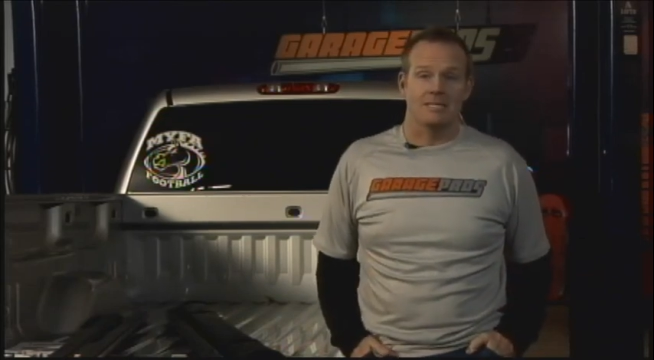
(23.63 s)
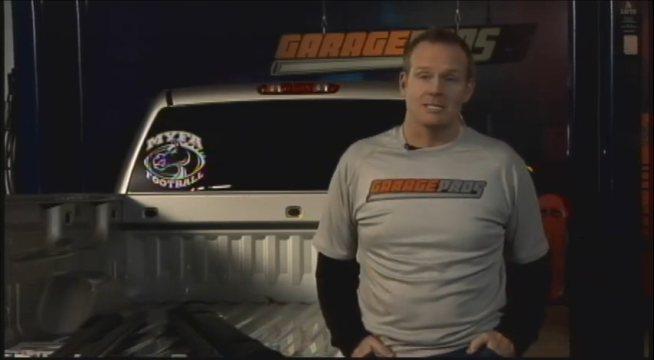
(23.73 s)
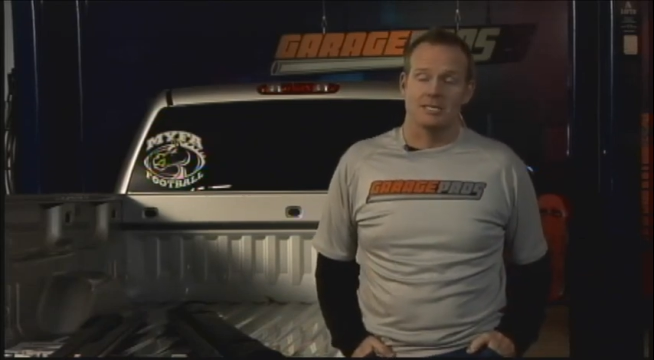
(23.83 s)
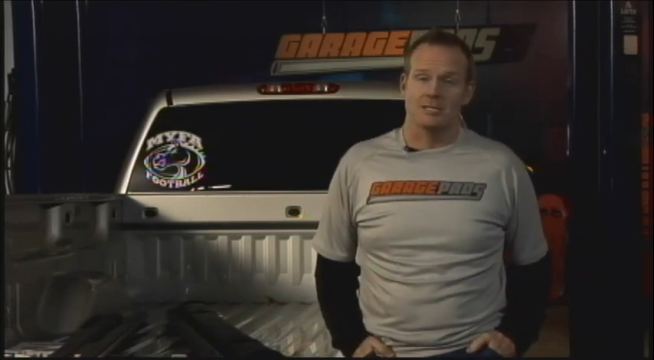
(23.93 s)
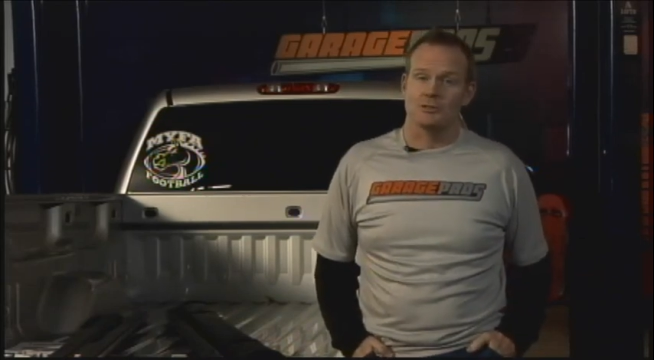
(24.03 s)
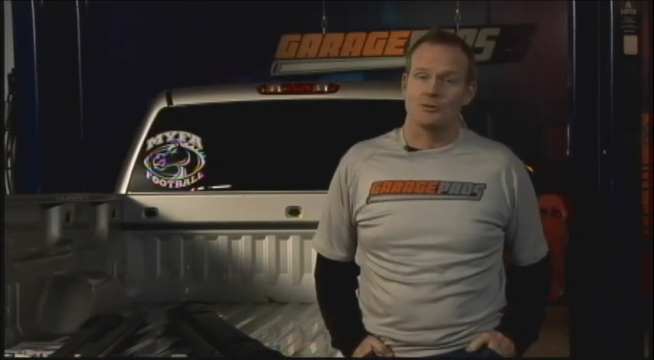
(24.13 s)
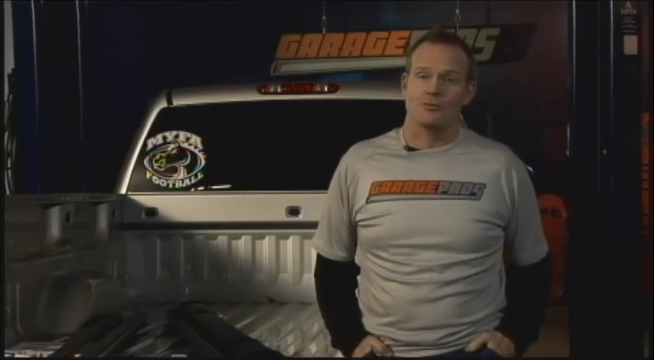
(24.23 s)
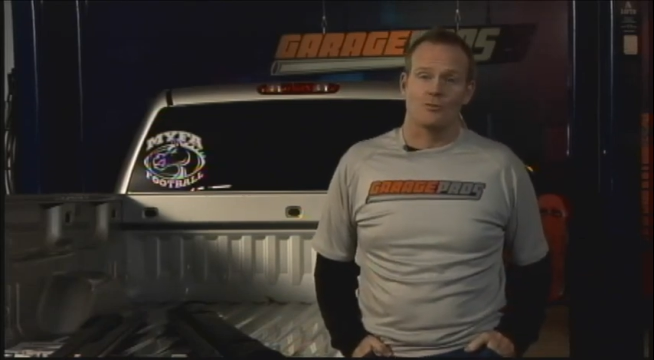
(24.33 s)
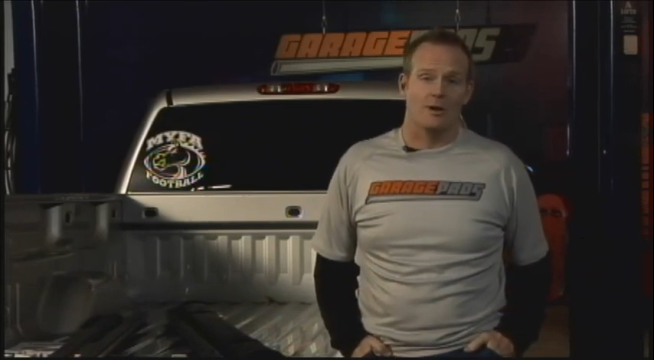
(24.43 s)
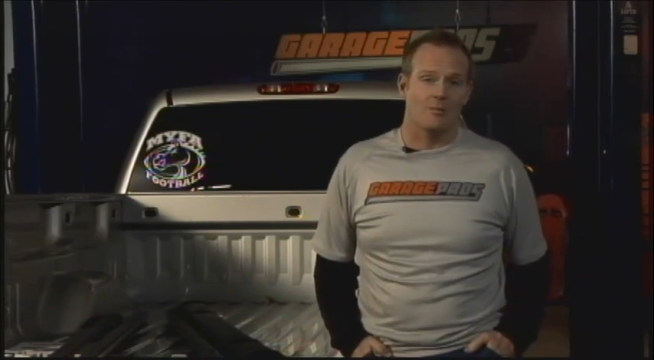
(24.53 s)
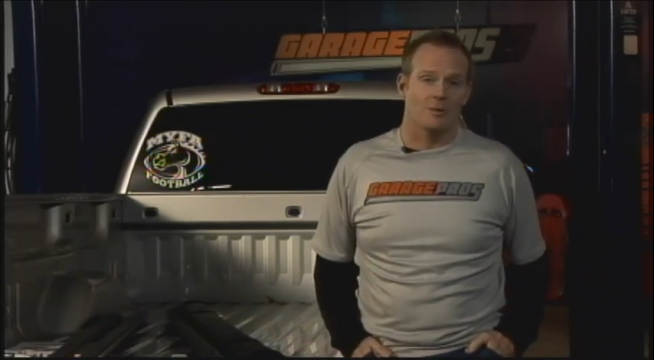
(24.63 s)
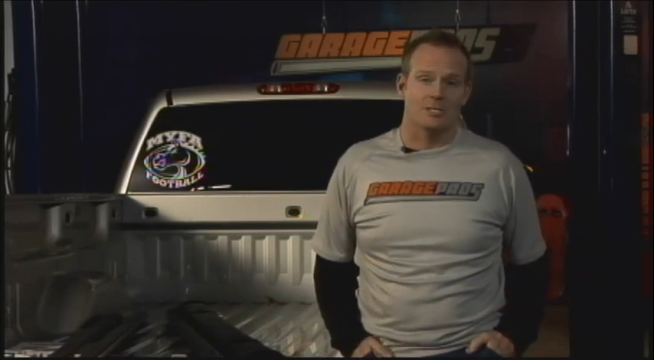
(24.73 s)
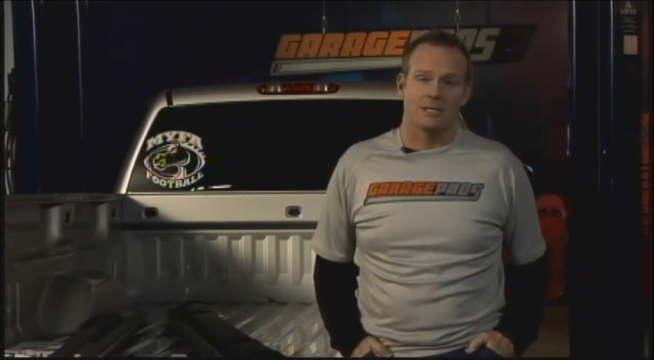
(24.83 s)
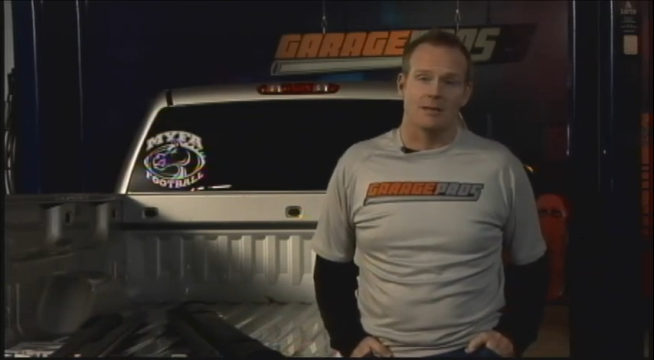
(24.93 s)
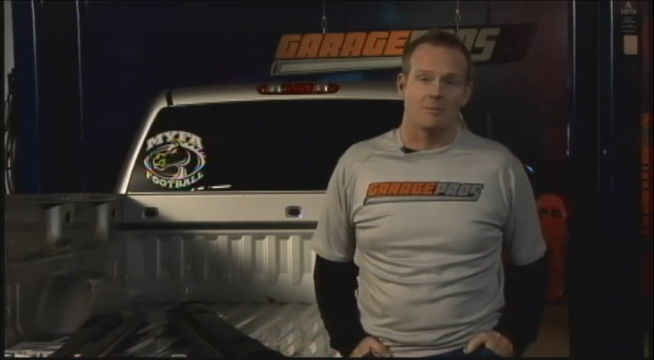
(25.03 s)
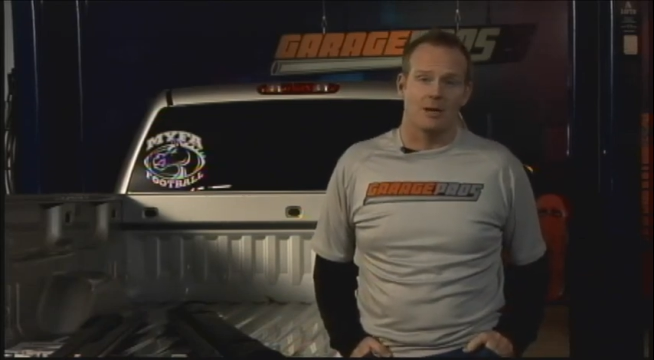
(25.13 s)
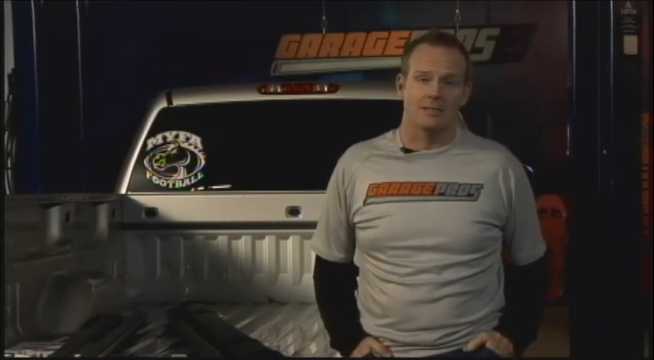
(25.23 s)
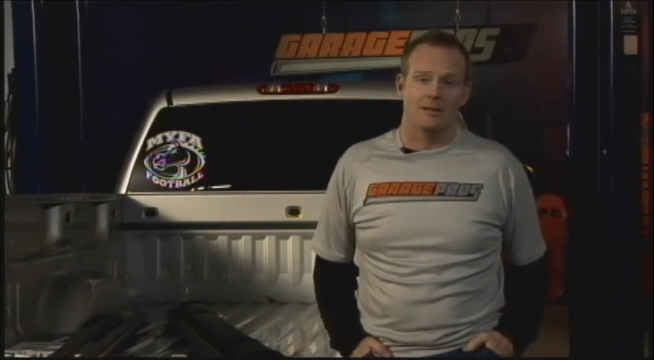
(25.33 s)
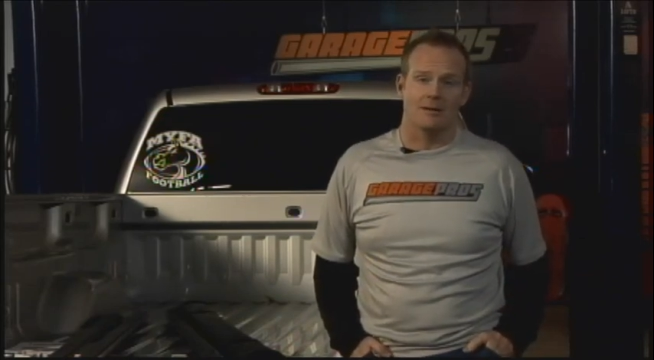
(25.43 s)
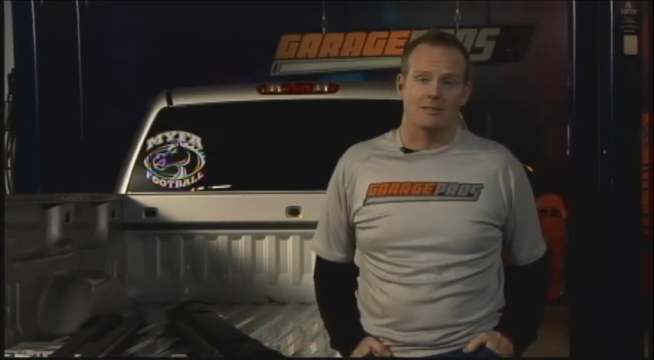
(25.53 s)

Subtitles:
These things are great once you get them on there,